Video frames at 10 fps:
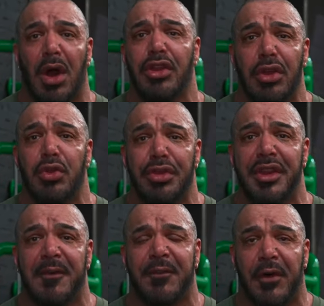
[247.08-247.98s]
What are you
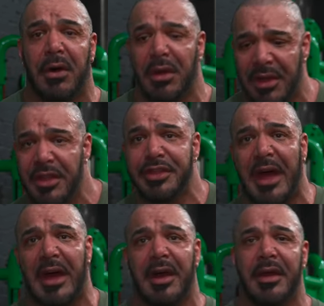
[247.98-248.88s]
using them for?
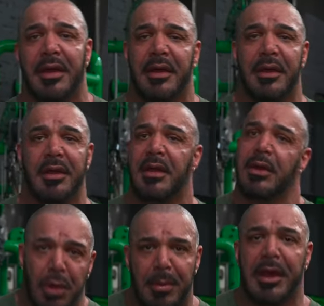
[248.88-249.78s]
That.
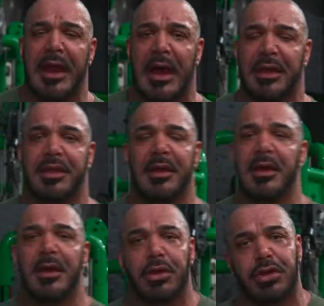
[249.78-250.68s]
Come on, guys.
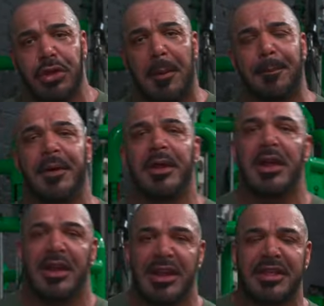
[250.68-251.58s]
Stop
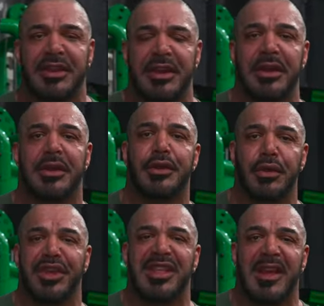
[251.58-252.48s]
listening
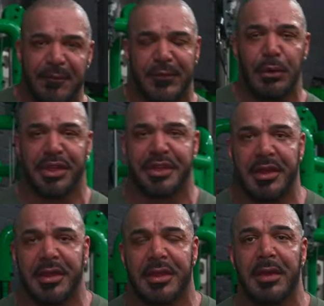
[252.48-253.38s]
to these
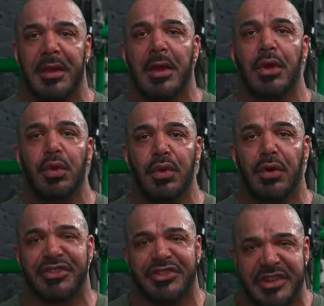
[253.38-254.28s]
influencers who
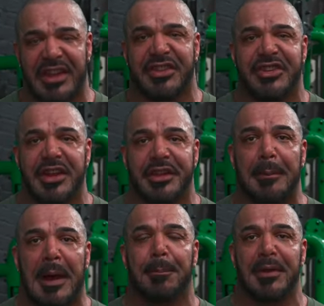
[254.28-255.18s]
know jack shit
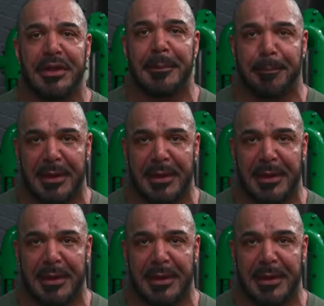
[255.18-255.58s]
about building